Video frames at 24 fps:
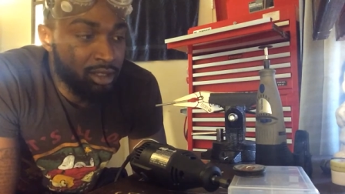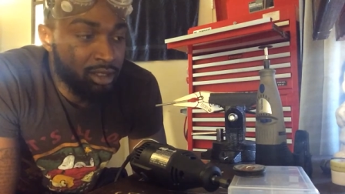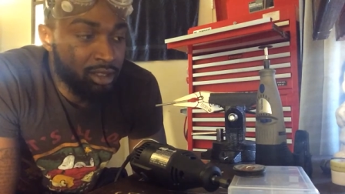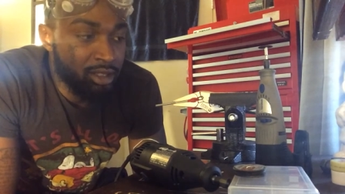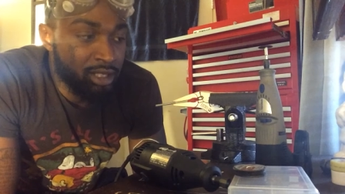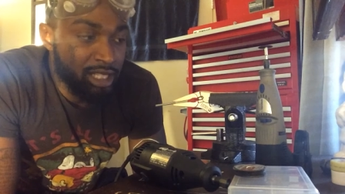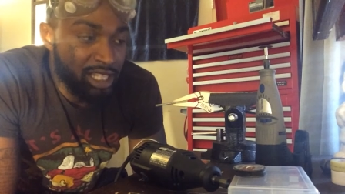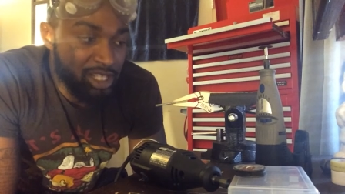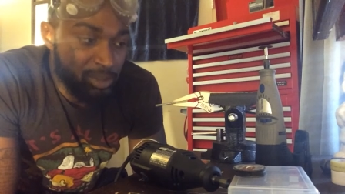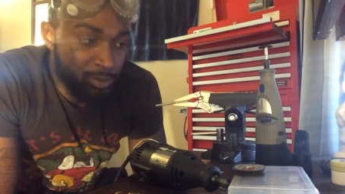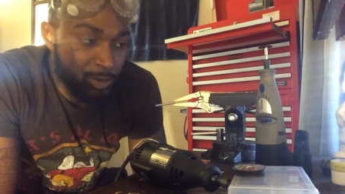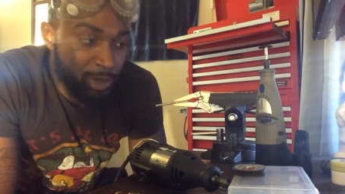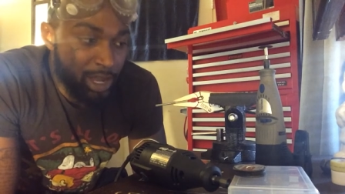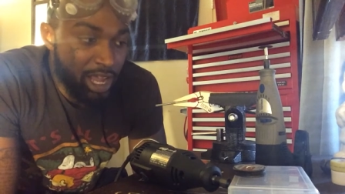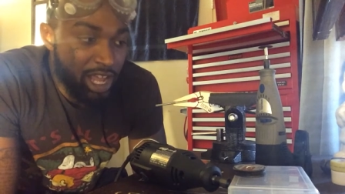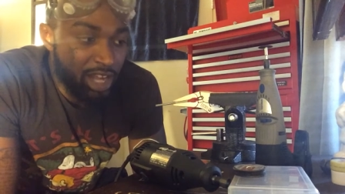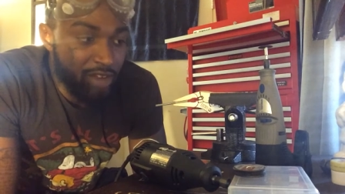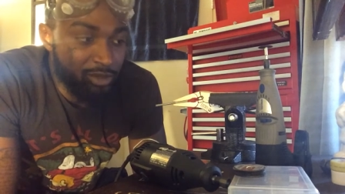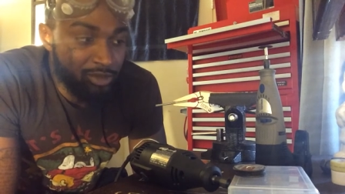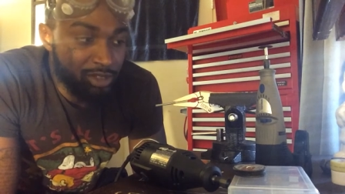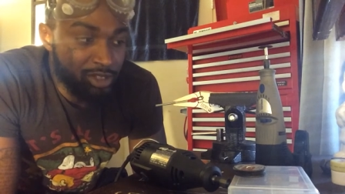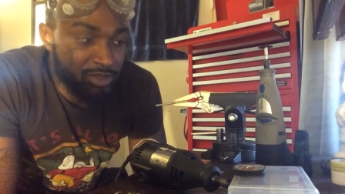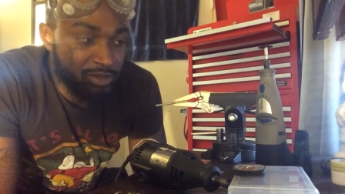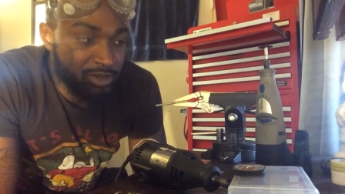these
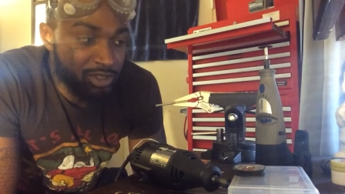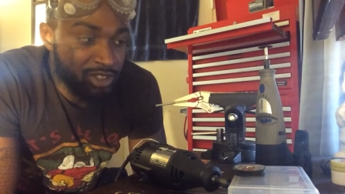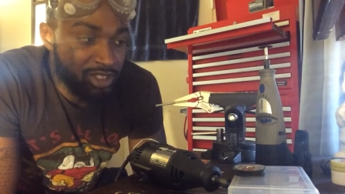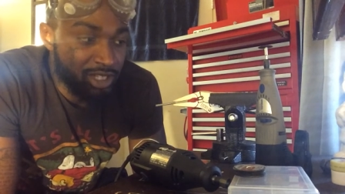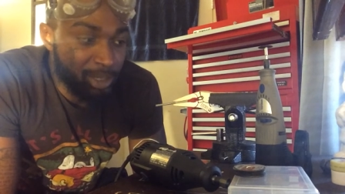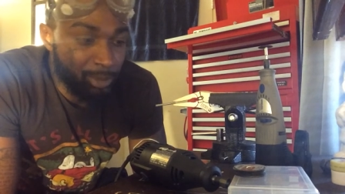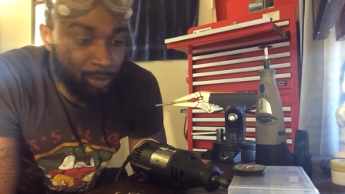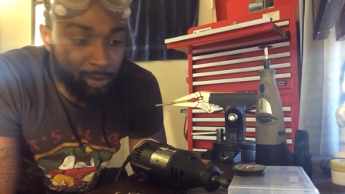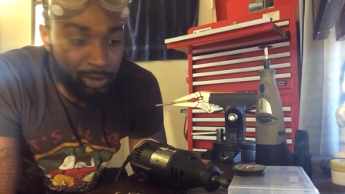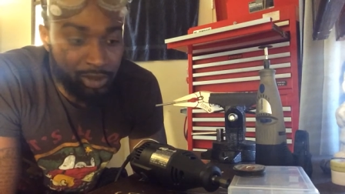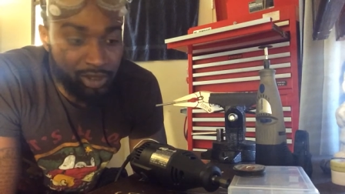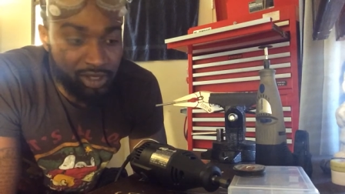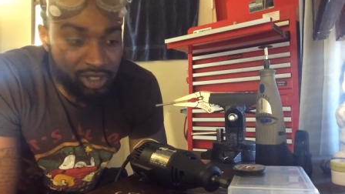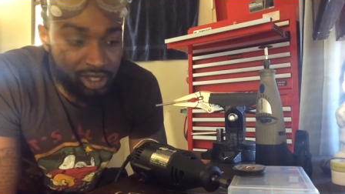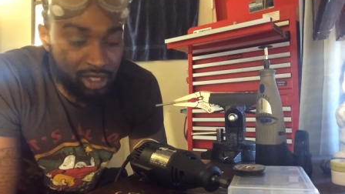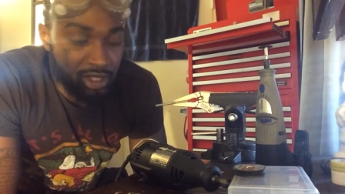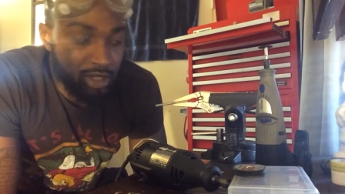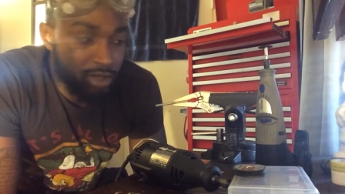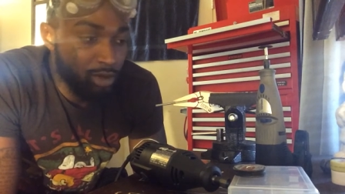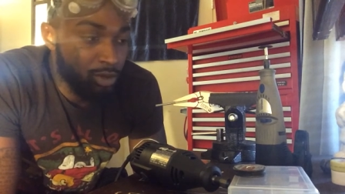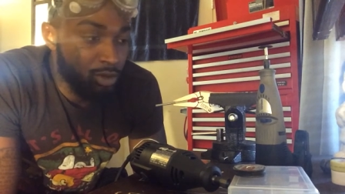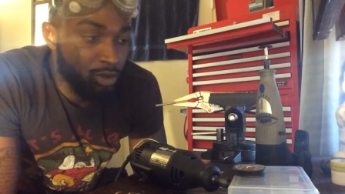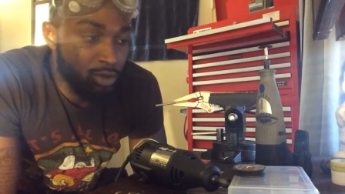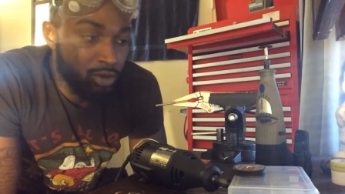batteries for separate
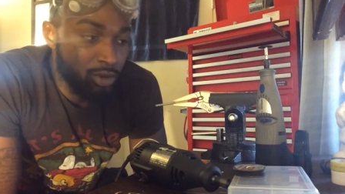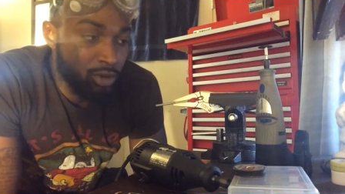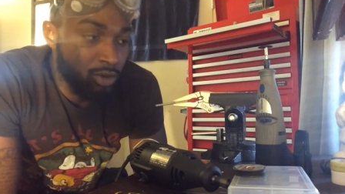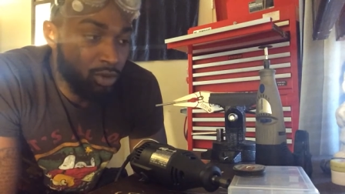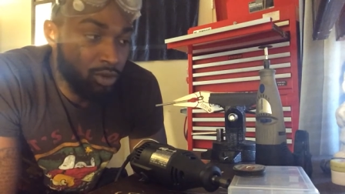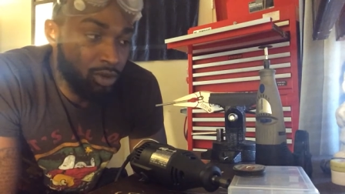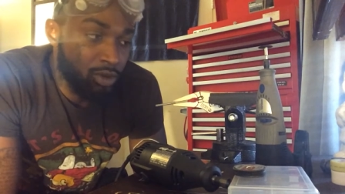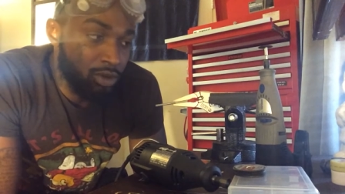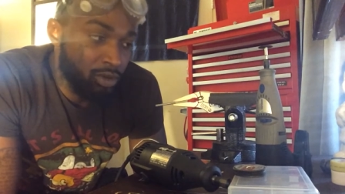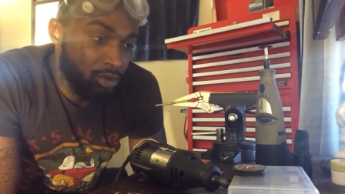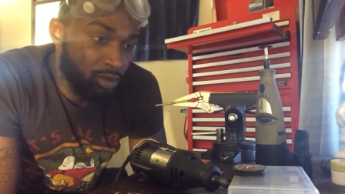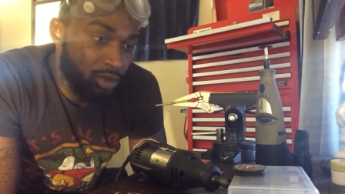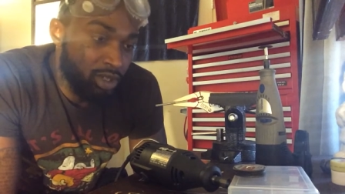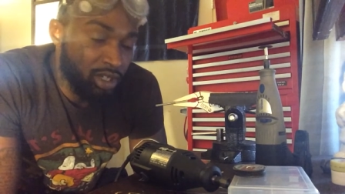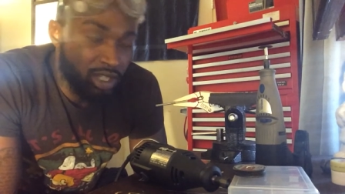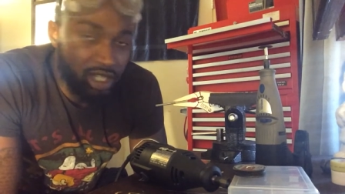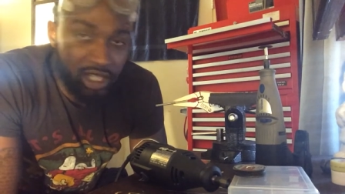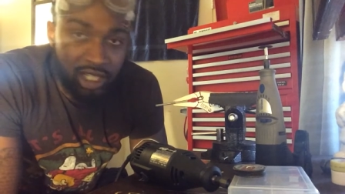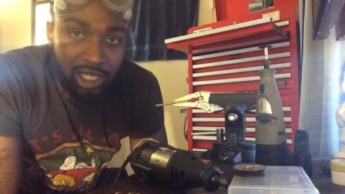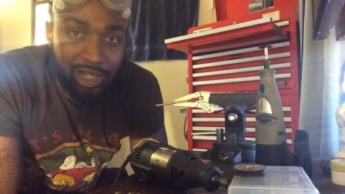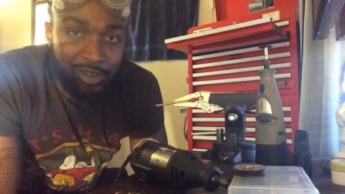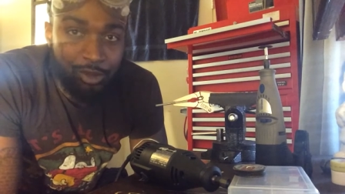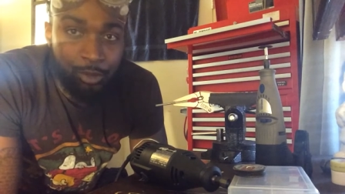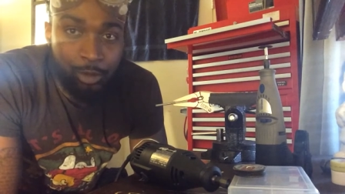sale or you can get
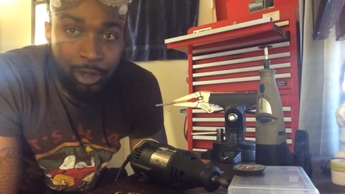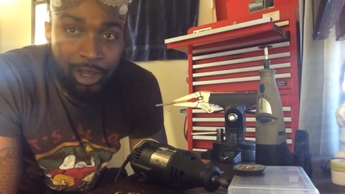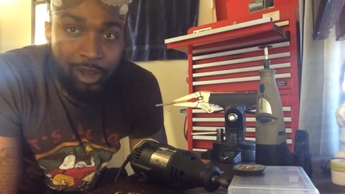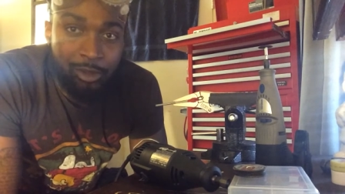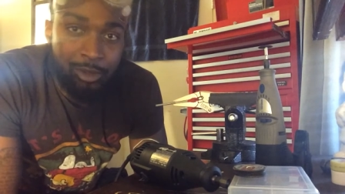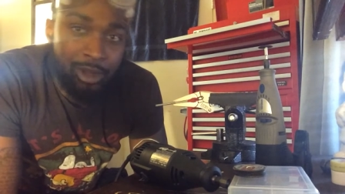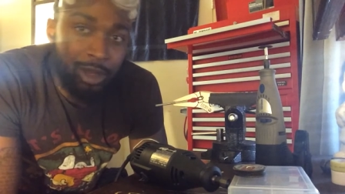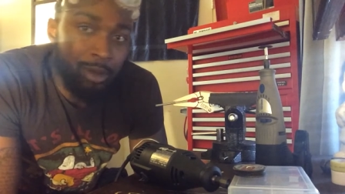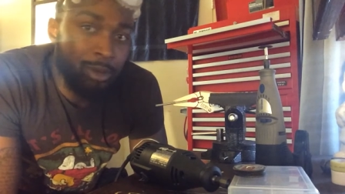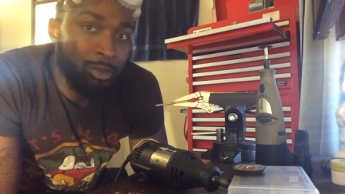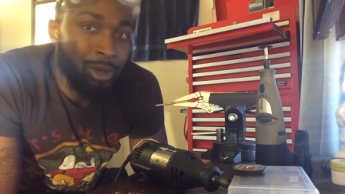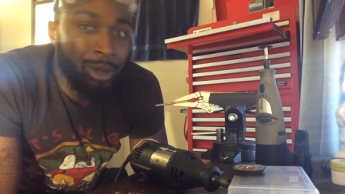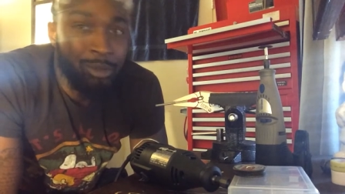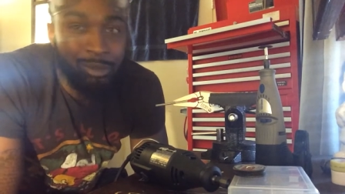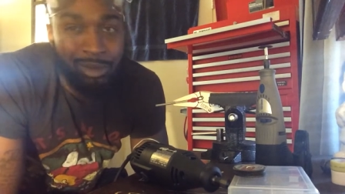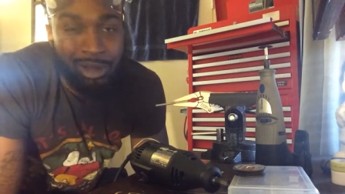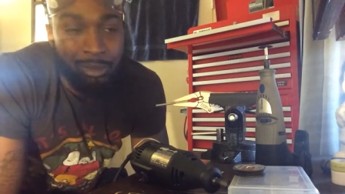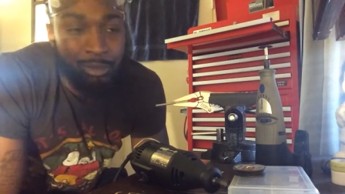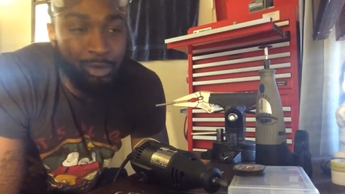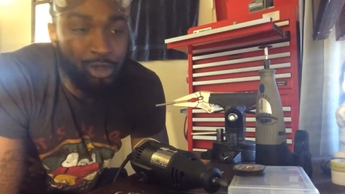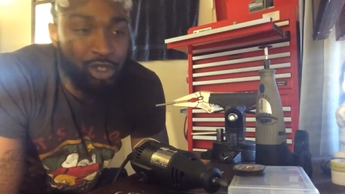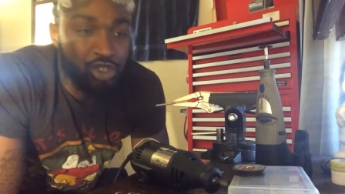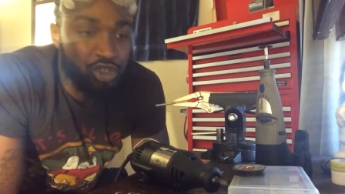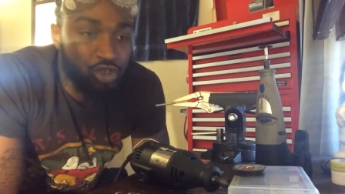another battery. Maybe I'm, I'm
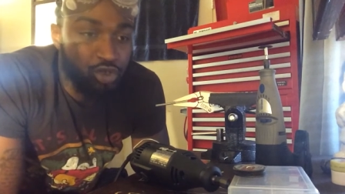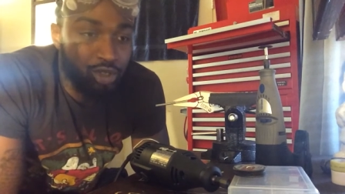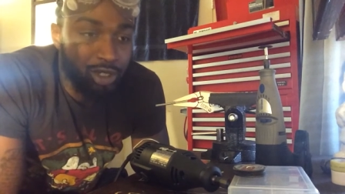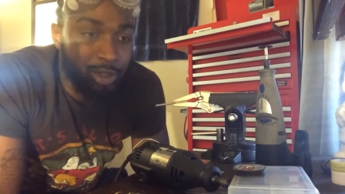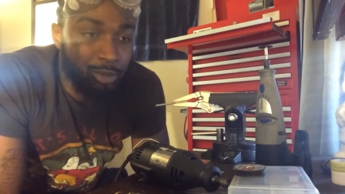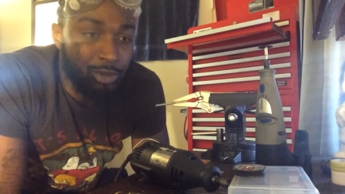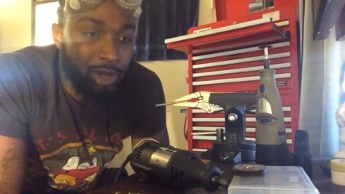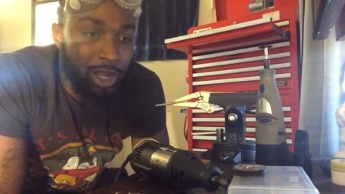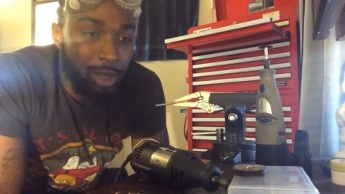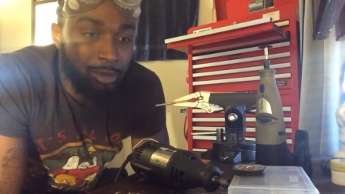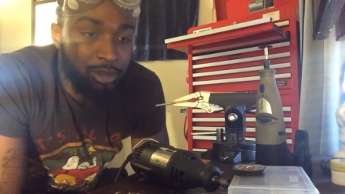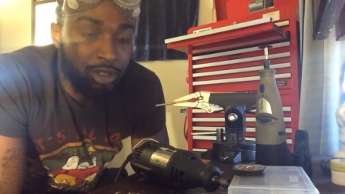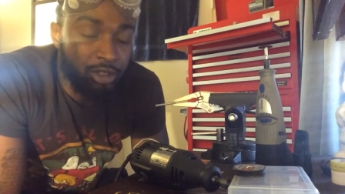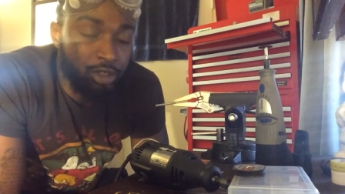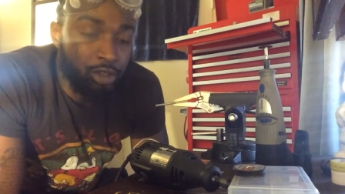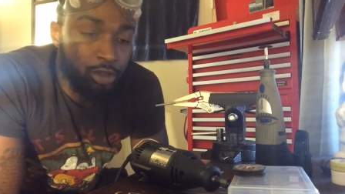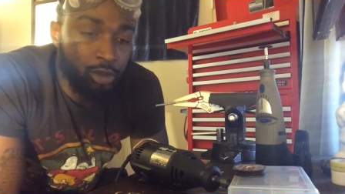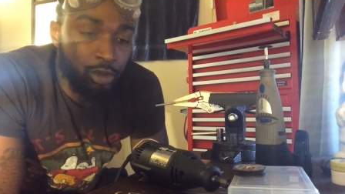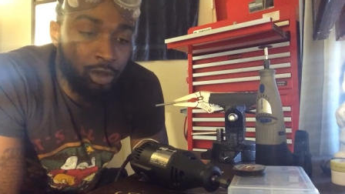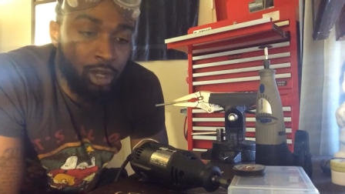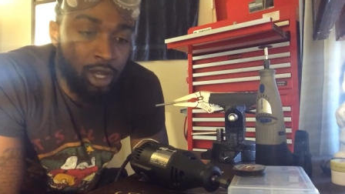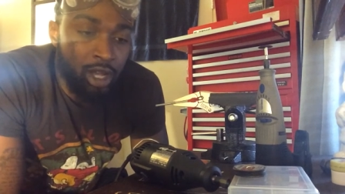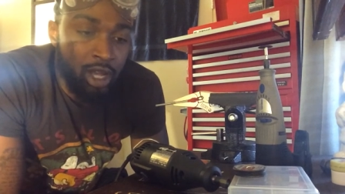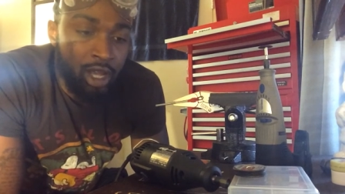pretty sure they probably do.